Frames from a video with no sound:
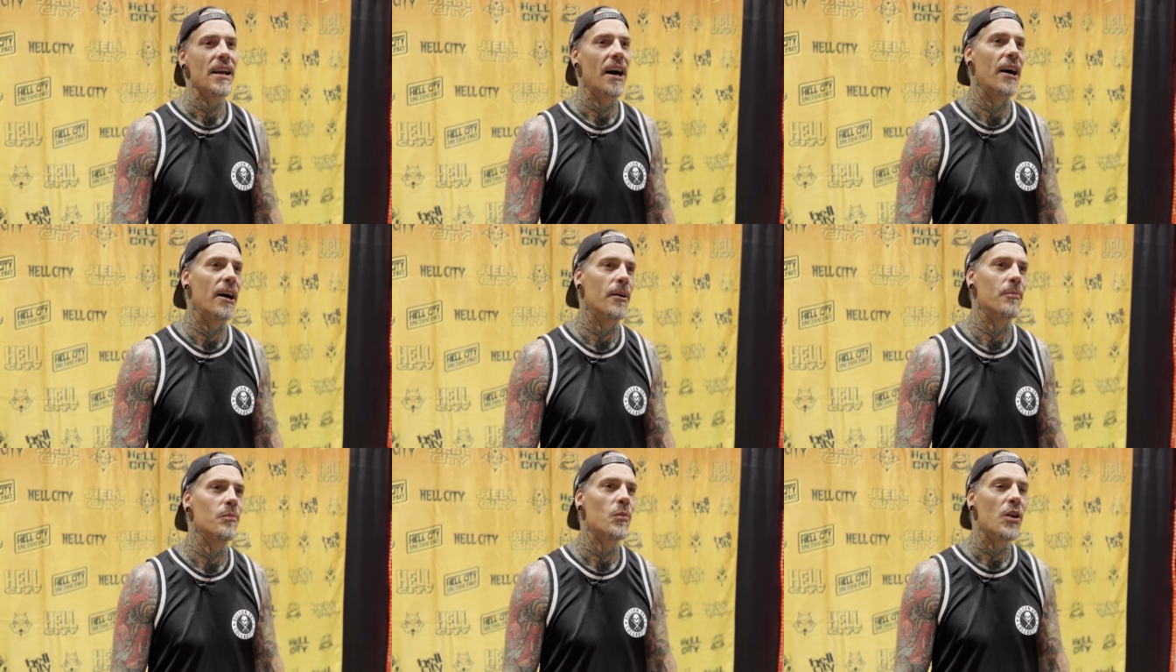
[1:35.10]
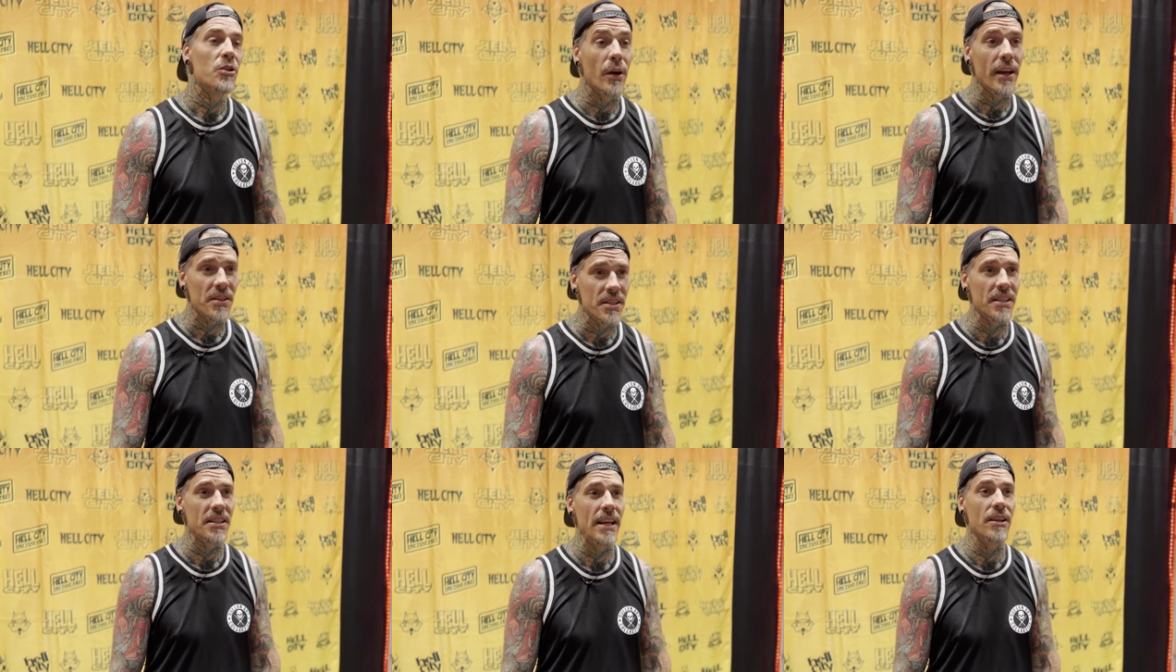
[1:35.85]
Um, so yeah,
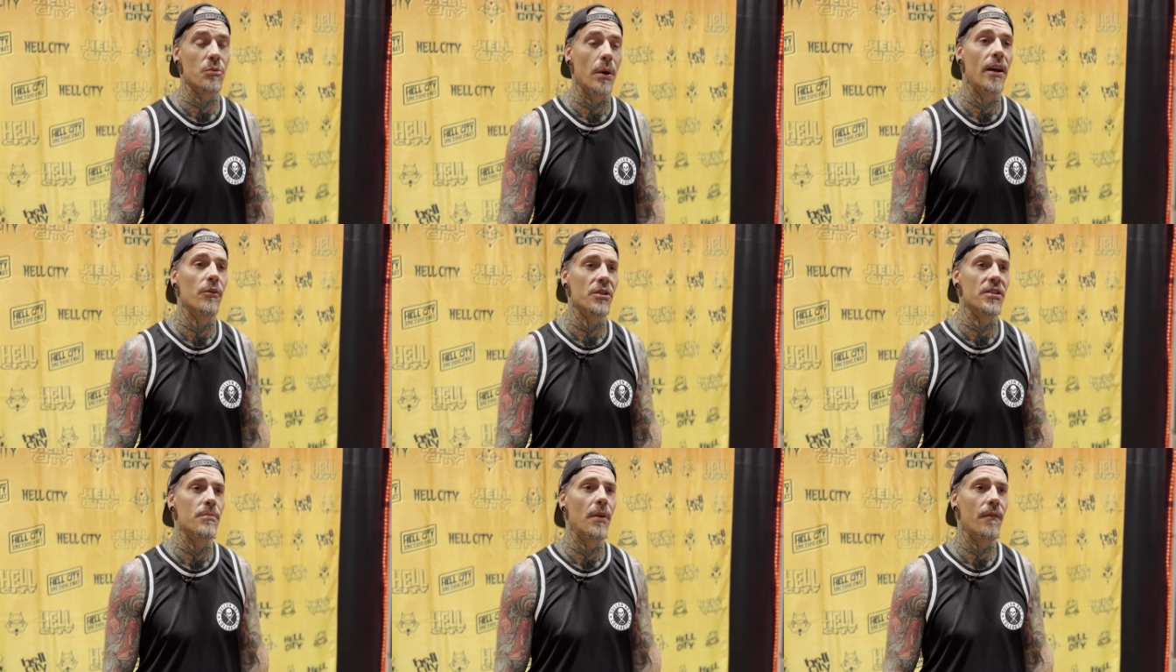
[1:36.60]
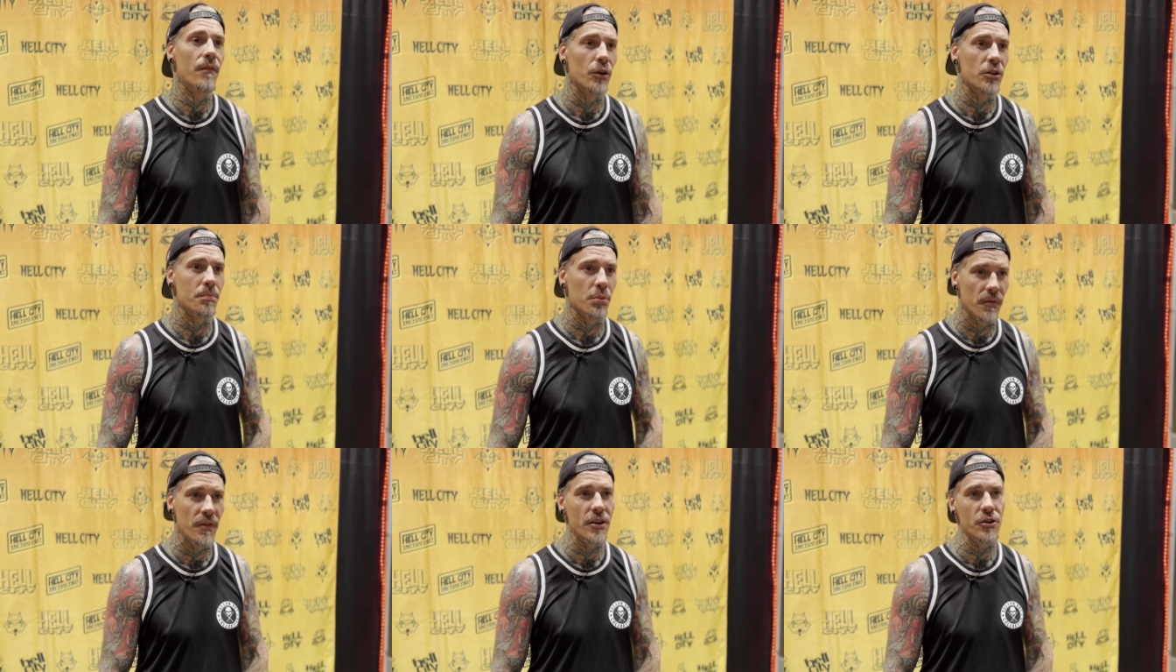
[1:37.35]
16 is when I received my first
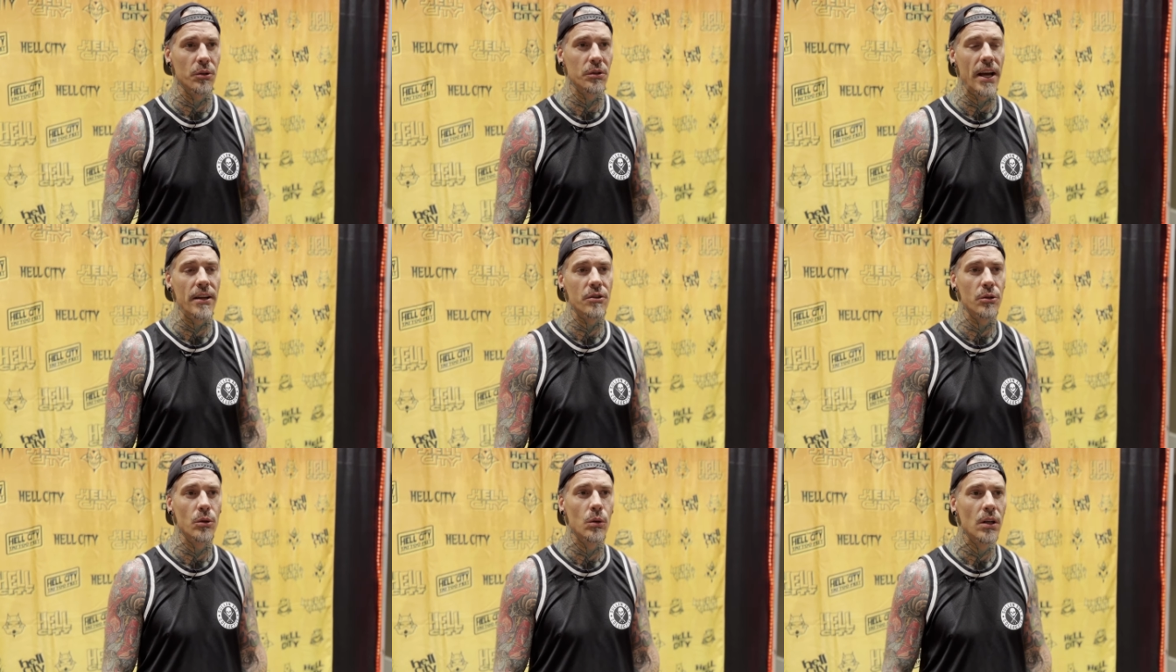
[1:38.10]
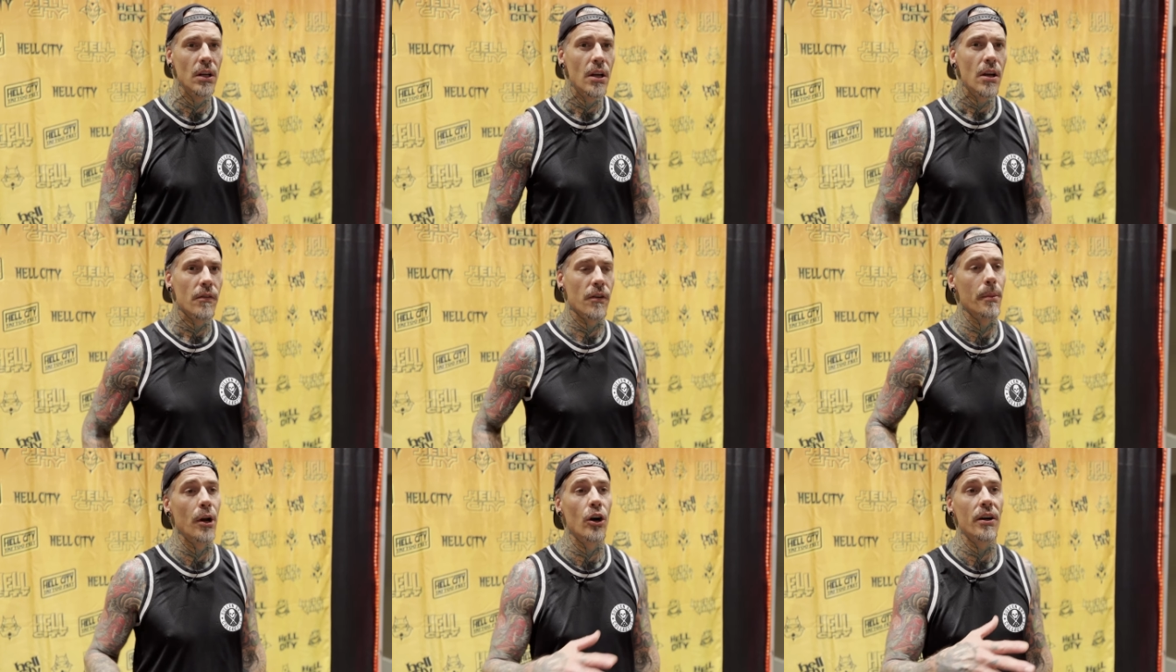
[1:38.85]
professional tattoo
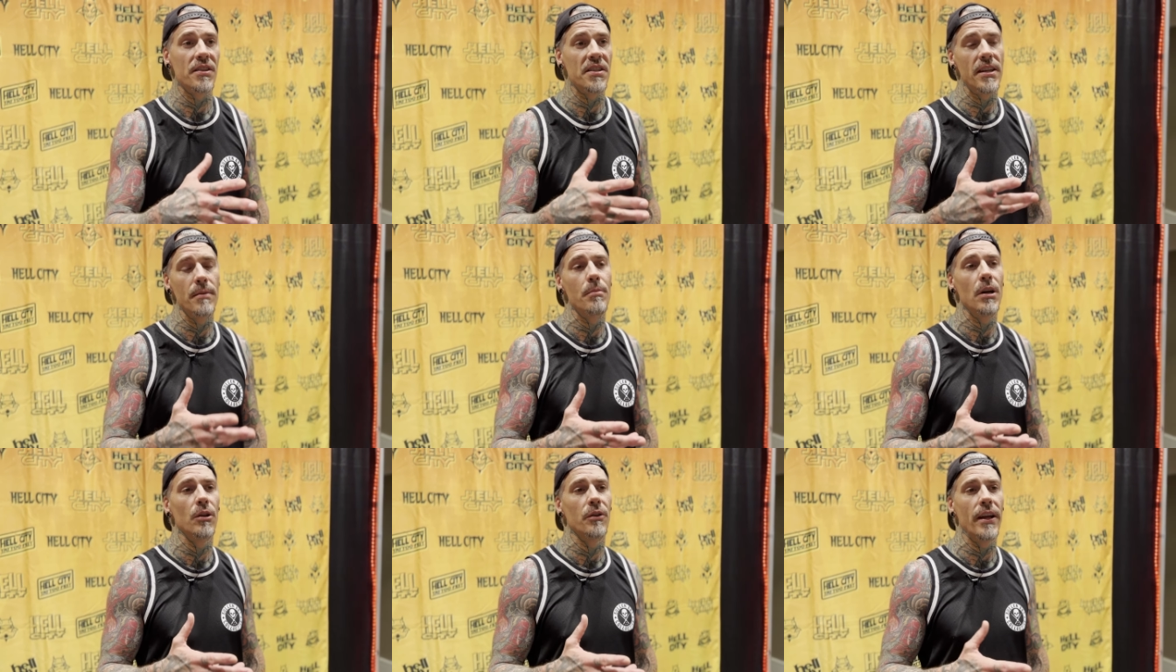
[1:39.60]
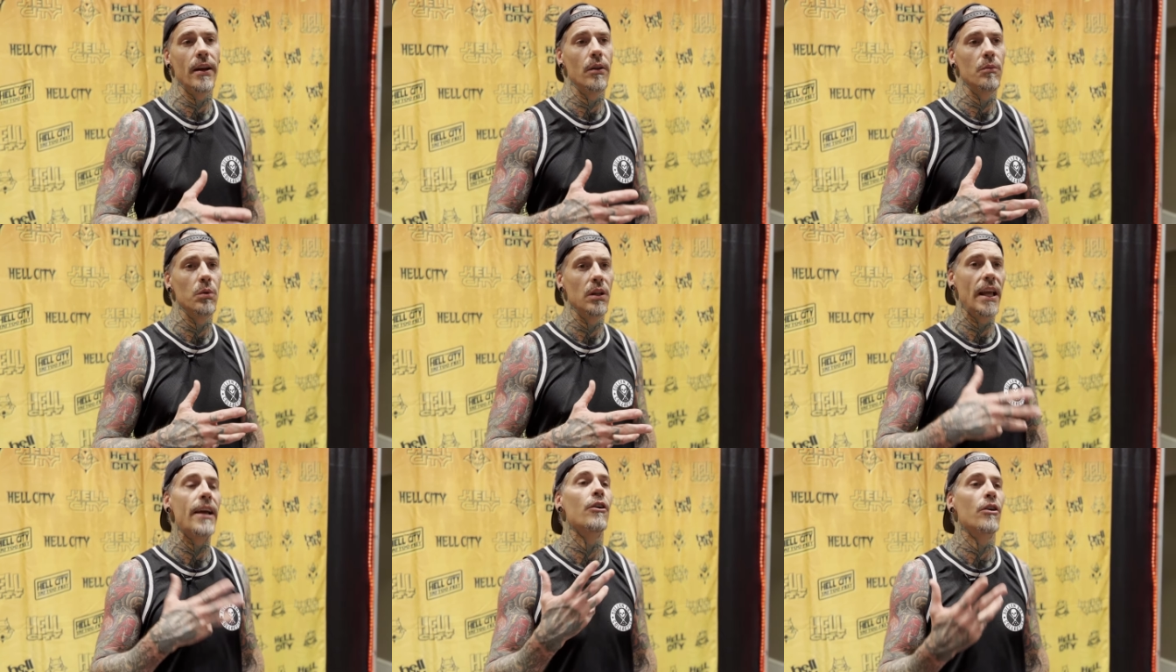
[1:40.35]
from an artist, Tim Miller, that I would
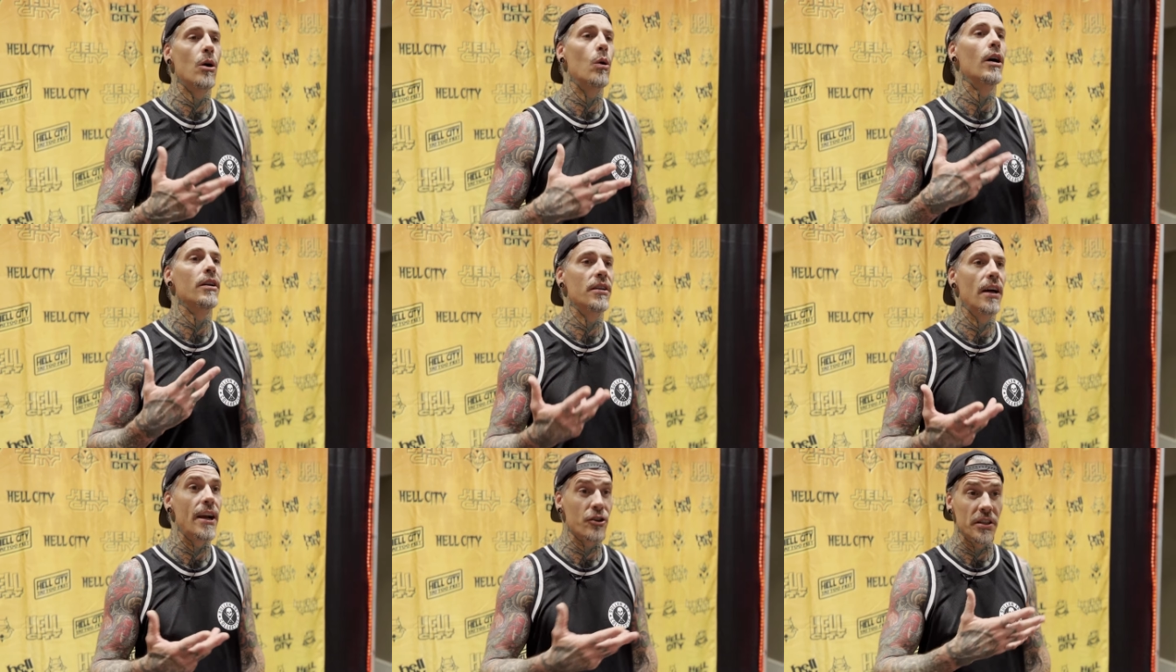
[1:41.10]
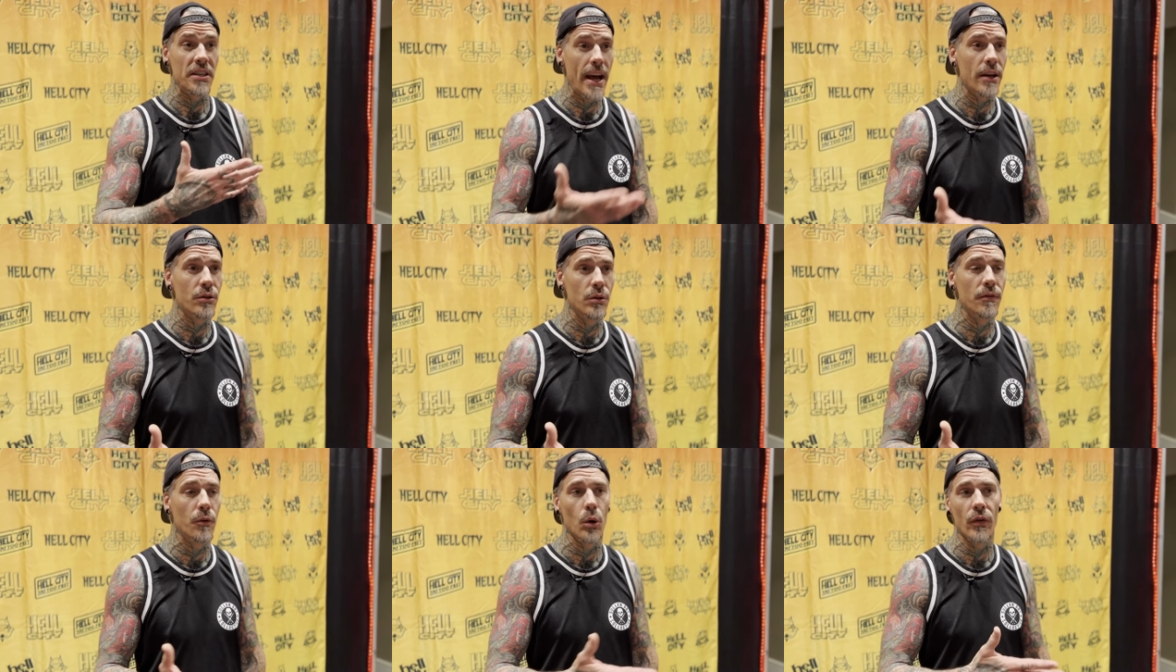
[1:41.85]
later go on to actually
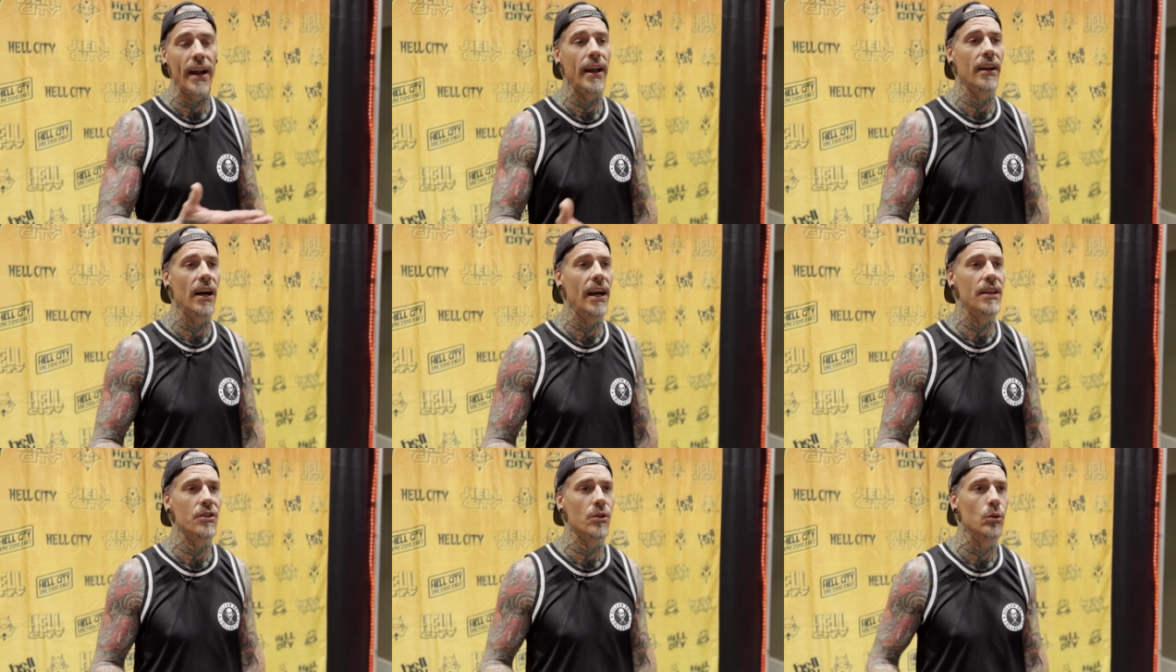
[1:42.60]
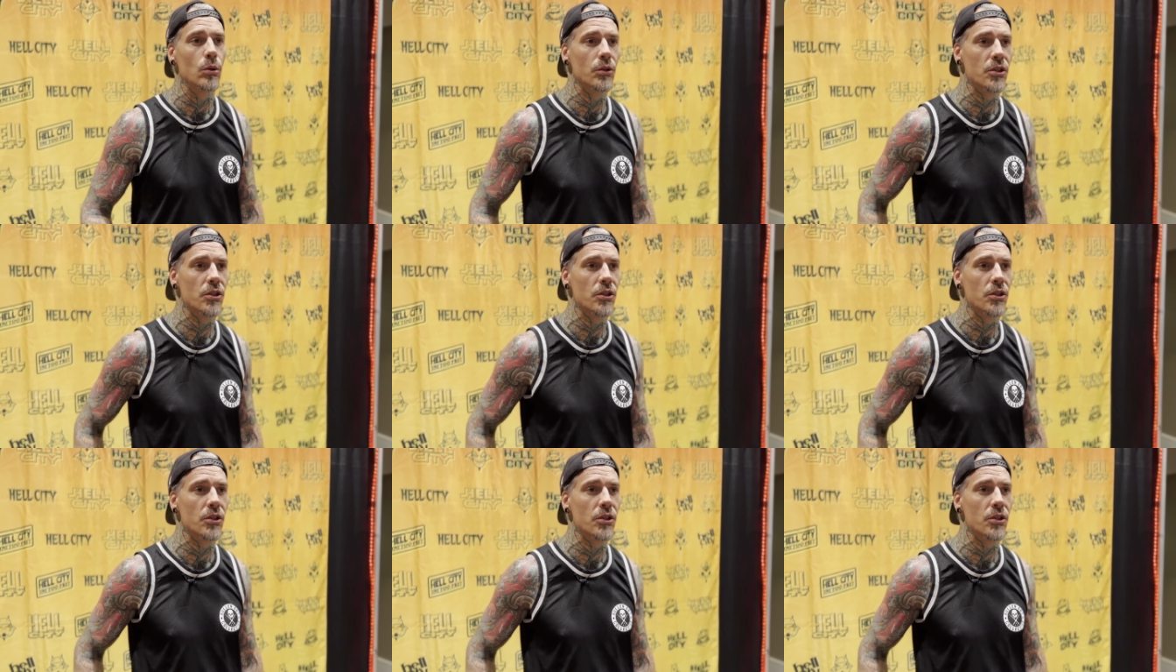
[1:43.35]
tattoo for right out of high school.